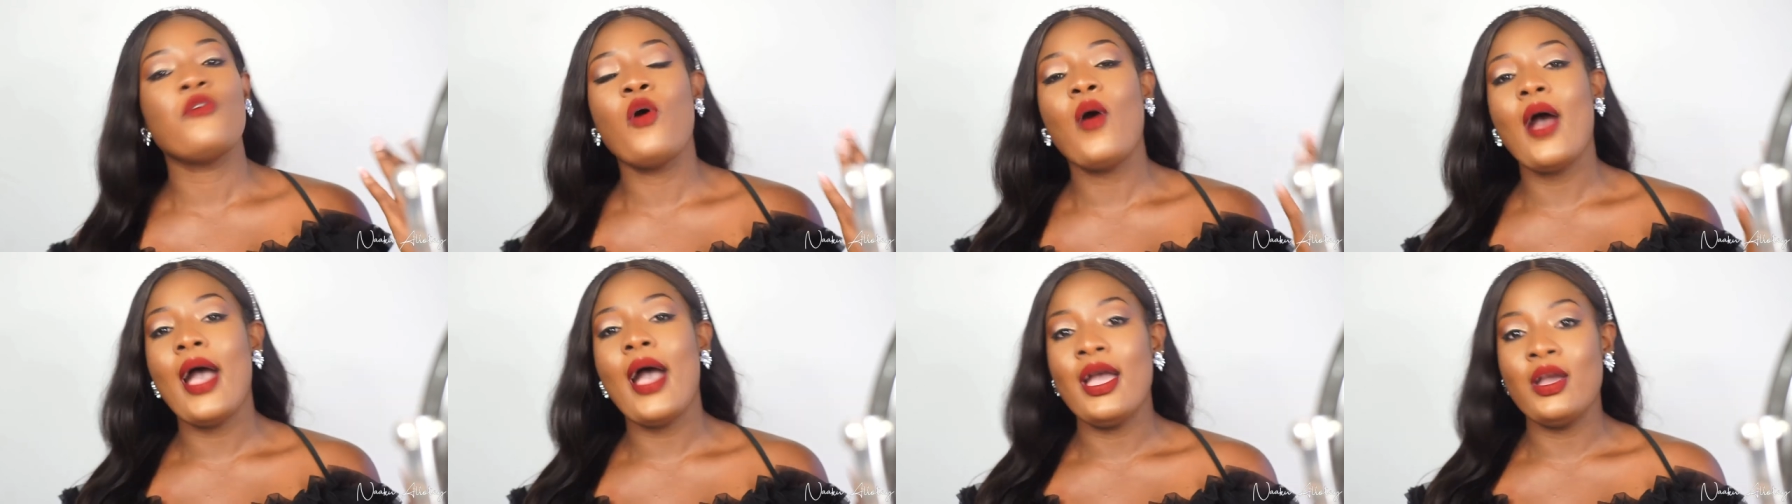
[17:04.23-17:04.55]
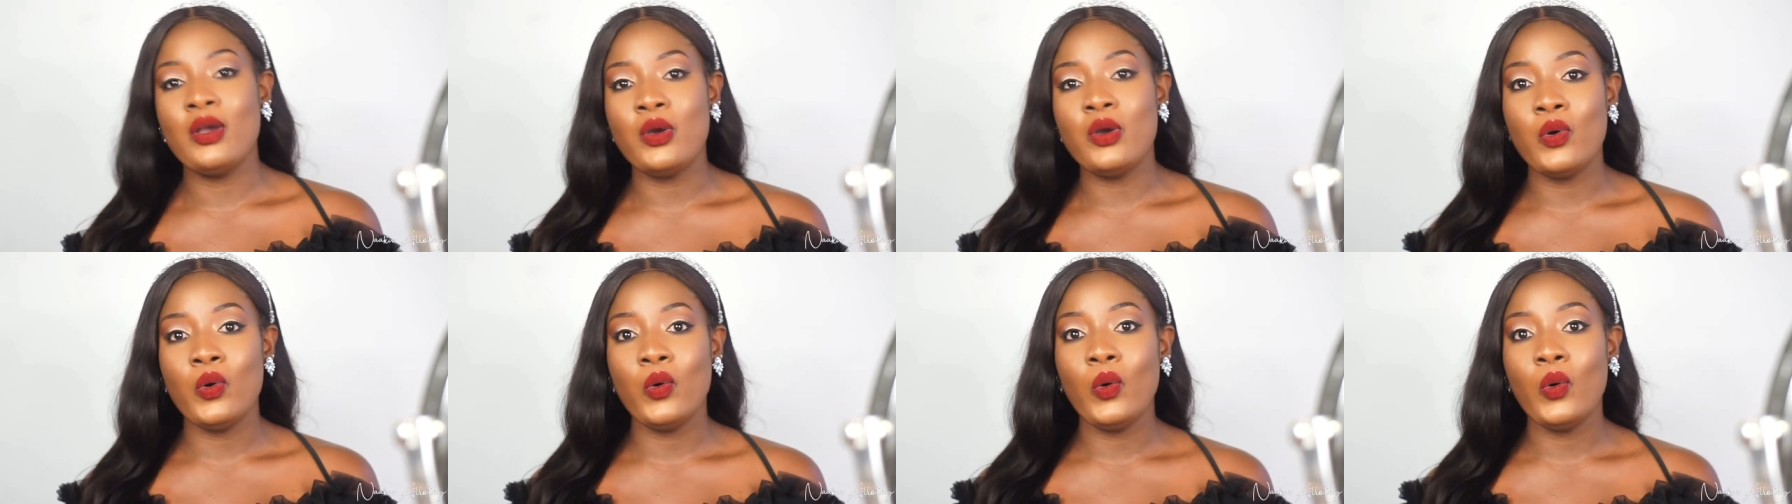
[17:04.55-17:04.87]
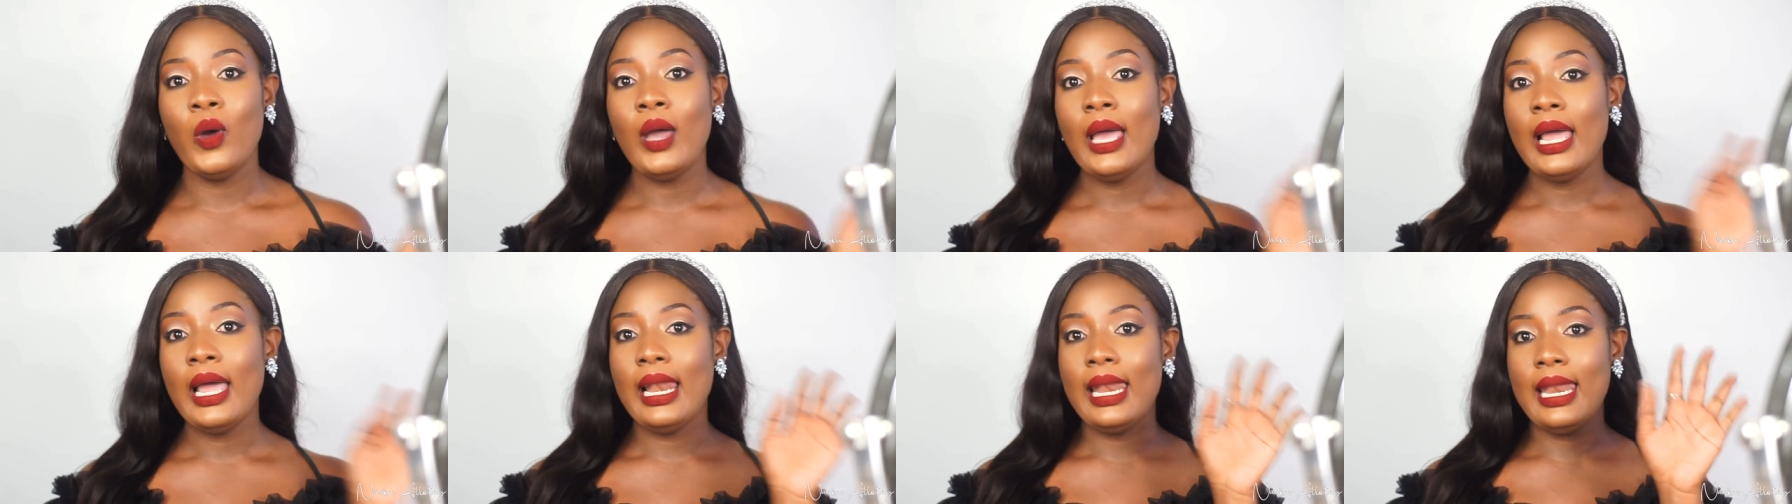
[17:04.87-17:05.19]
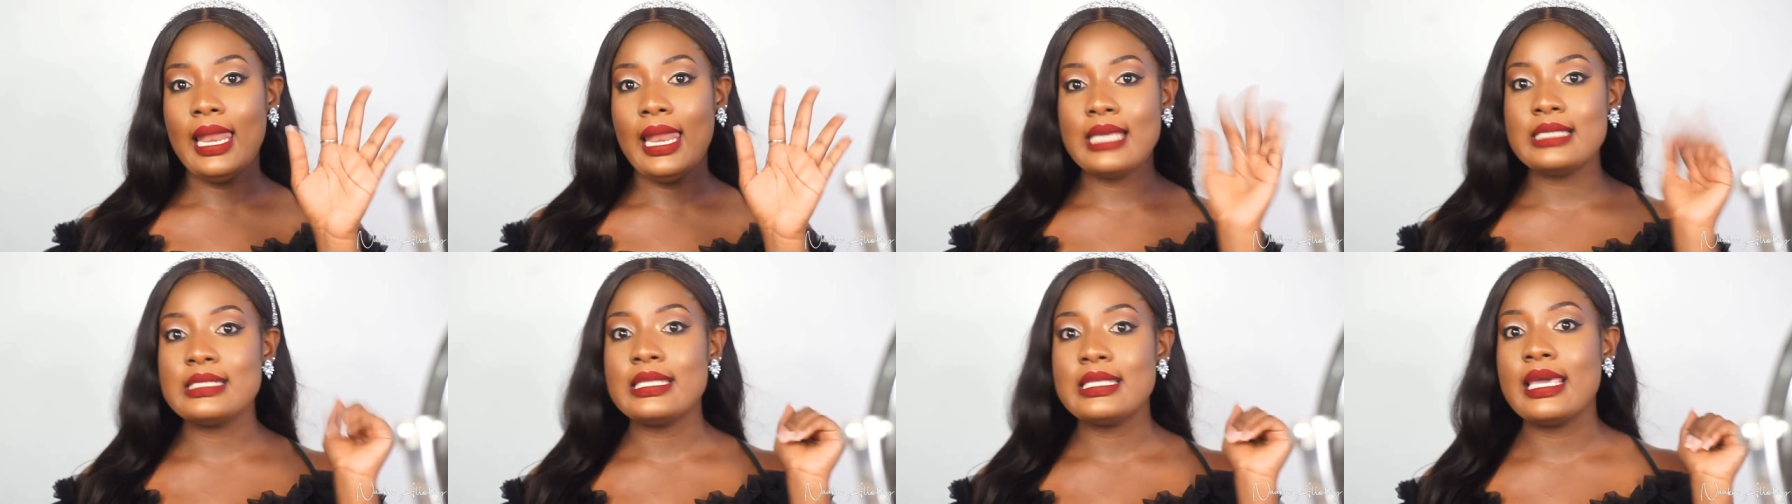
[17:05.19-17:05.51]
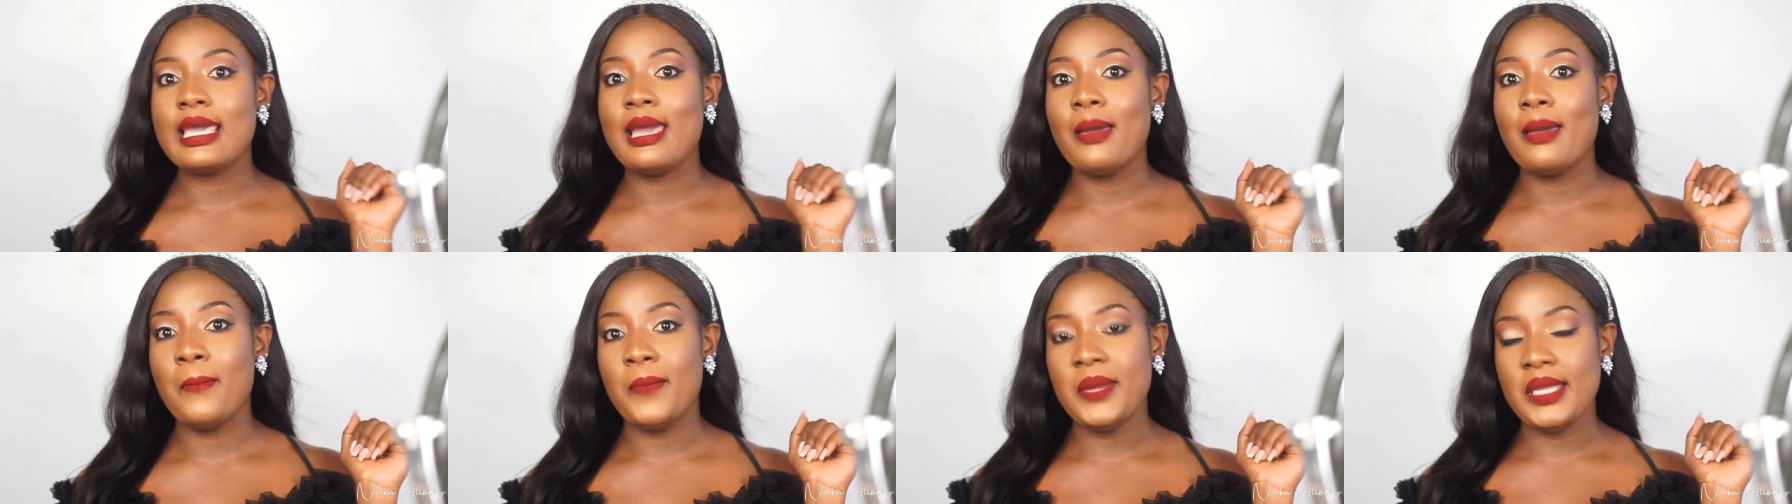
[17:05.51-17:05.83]
I go, let's take
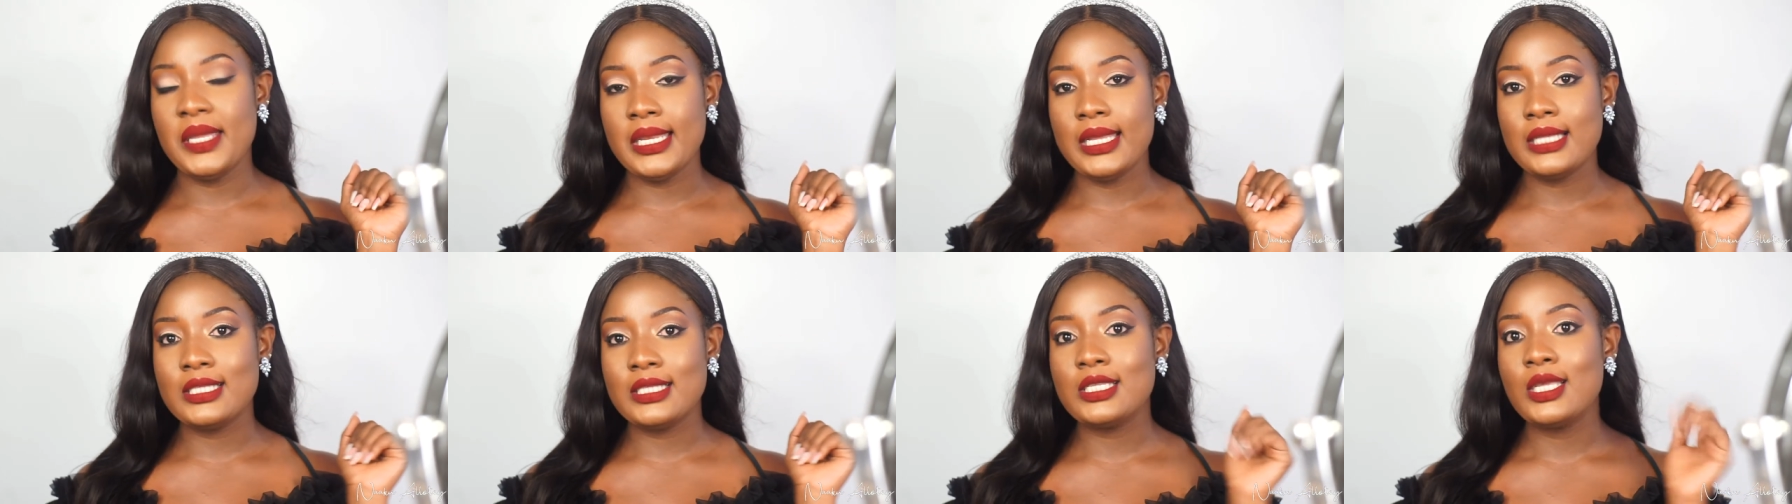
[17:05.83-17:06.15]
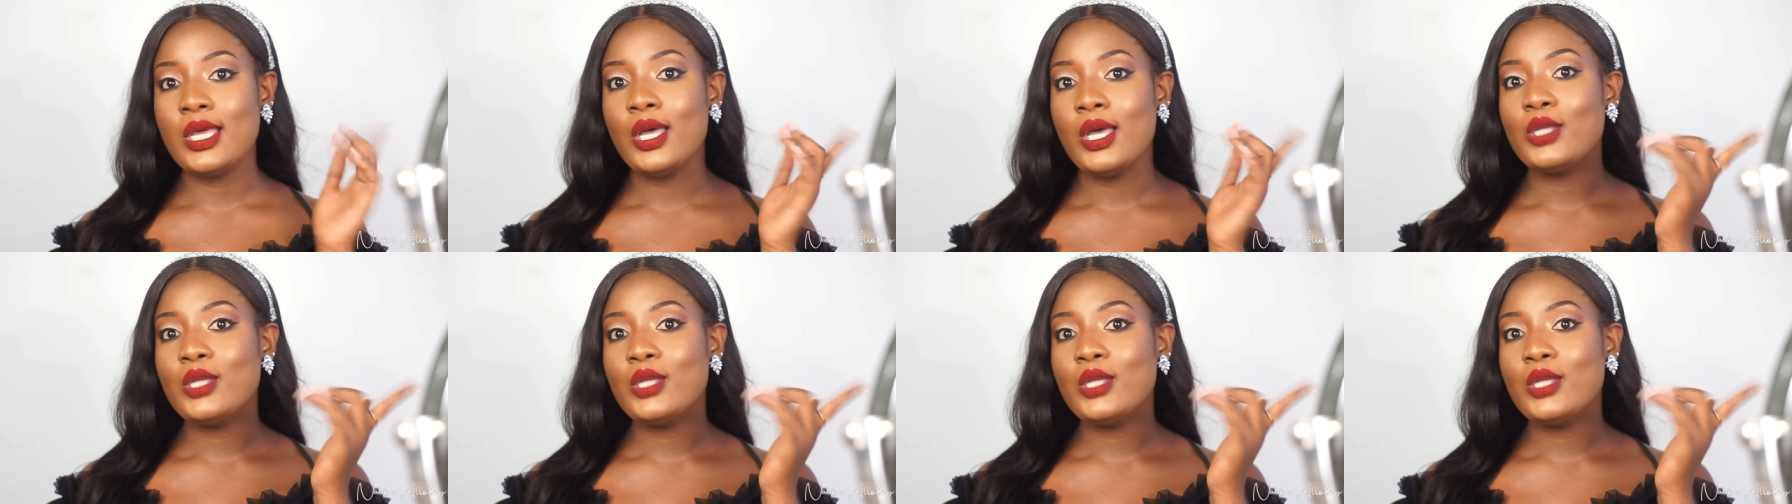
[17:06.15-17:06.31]
a minute